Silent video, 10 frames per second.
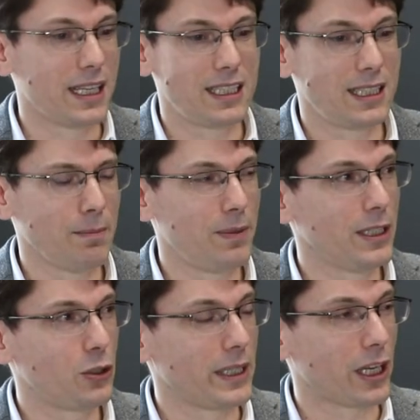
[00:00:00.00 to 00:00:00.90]
is simply
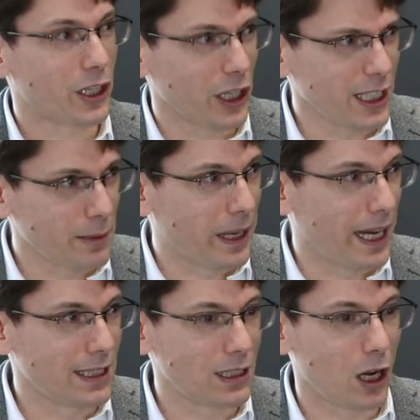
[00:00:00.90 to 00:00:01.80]
doing a cut and
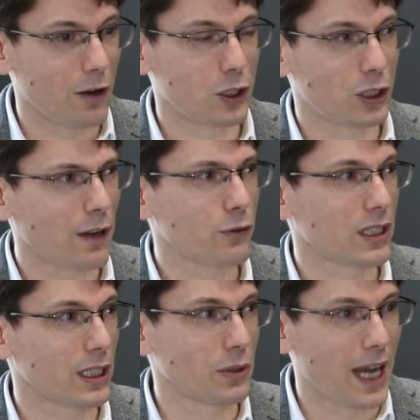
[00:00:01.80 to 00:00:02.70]
paste of the software
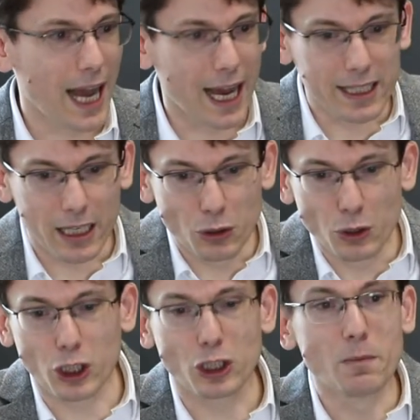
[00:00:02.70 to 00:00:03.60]
that you had and you
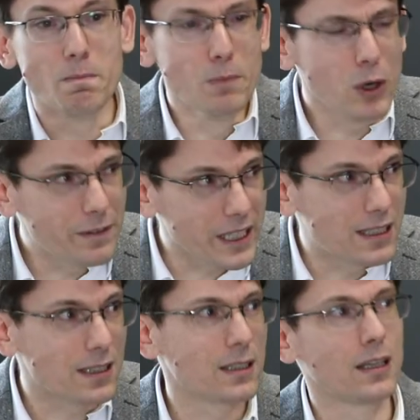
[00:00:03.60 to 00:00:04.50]
just move
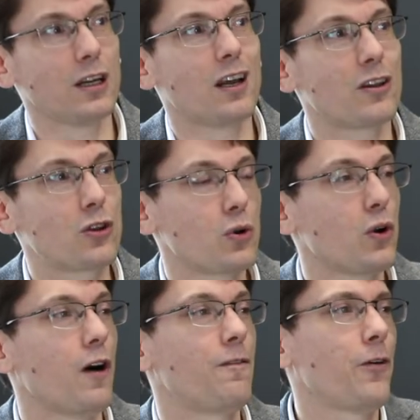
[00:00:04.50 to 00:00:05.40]
it
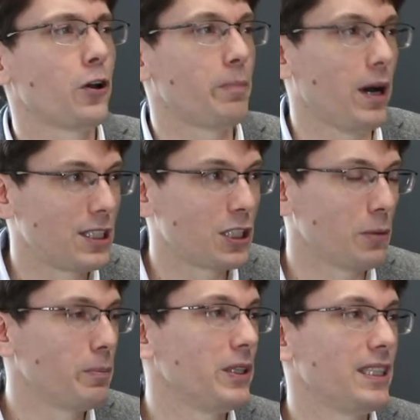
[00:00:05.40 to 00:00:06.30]
to a third party
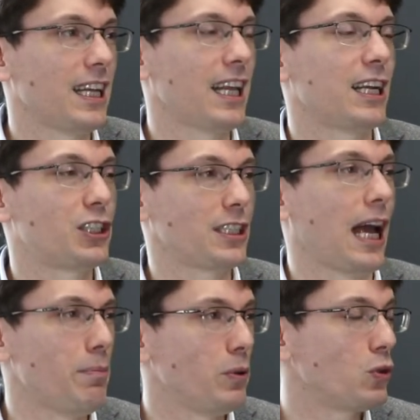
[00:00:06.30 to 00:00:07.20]
company that just
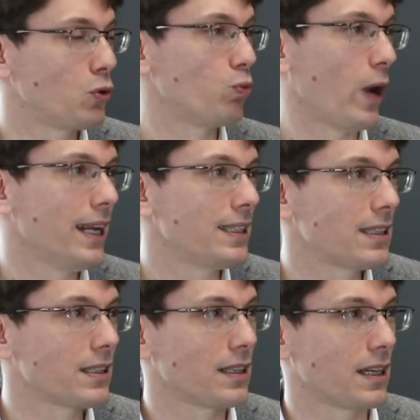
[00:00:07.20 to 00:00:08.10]
happened to
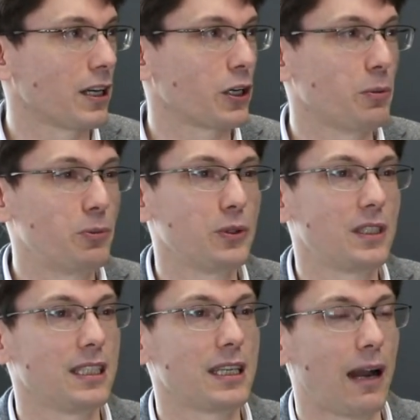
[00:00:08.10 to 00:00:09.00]
rent
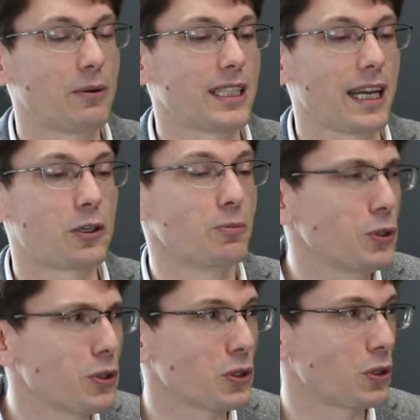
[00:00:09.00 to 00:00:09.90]

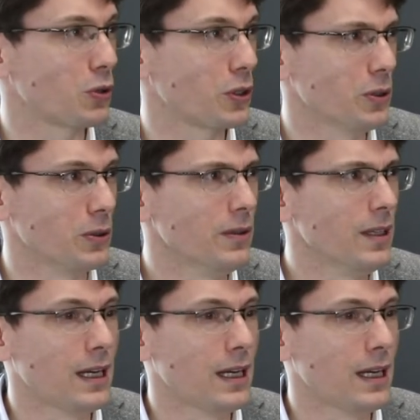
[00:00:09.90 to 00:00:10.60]
computers to you,